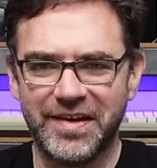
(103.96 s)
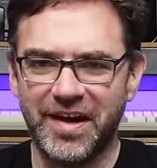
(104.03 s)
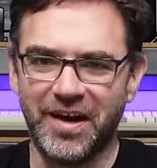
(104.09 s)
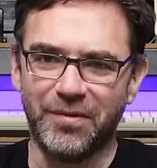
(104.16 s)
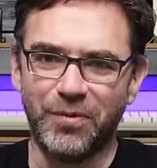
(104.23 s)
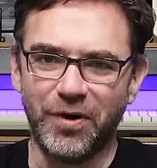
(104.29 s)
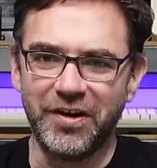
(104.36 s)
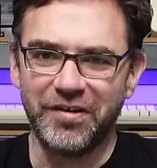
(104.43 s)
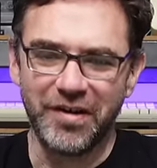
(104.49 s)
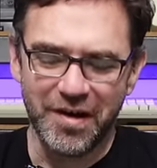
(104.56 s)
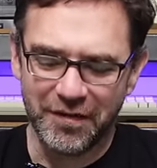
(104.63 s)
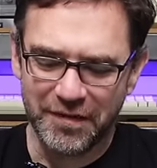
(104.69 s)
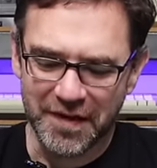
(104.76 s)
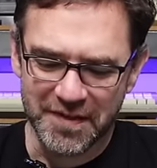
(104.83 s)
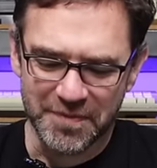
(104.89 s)
now I'm wondering
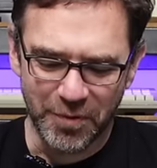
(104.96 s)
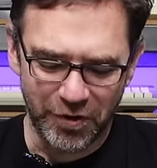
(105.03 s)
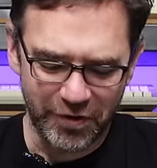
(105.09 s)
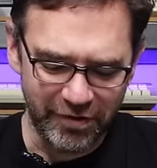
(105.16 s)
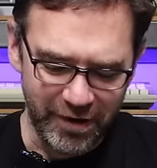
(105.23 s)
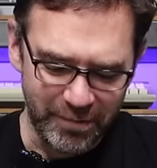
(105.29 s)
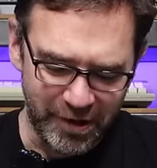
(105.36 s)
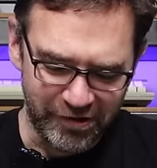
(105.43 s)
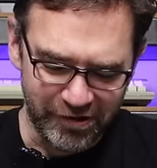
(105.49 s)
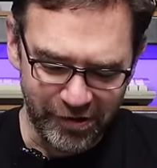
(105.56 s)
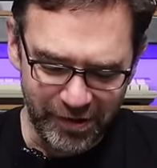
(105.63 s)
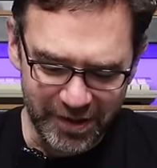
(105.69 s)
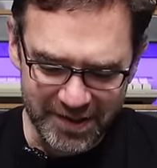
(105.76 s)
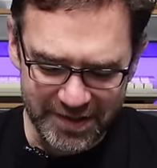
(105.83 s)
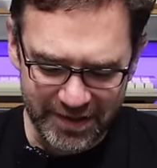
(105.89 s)
if there's more creepy
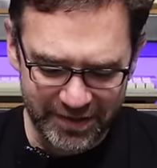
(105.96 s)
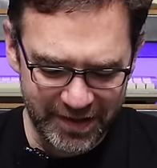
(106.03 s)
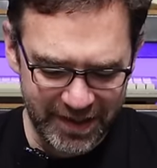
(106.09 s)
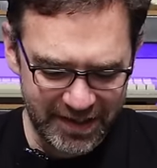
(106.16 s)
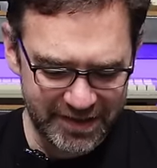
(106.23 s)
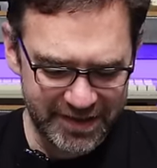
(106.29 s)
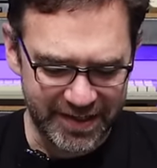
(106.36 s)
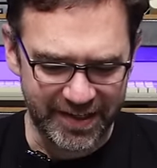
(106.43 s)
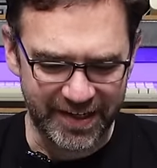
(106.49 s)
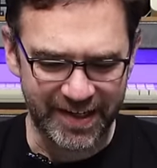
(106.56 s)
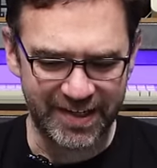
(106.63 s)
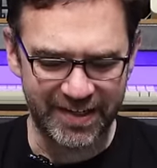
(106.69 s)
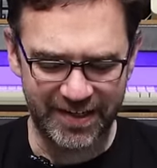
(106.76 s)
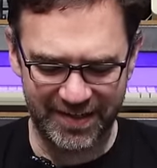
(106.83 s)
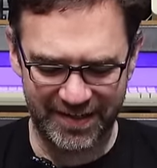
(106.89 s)
crawlies on the inside.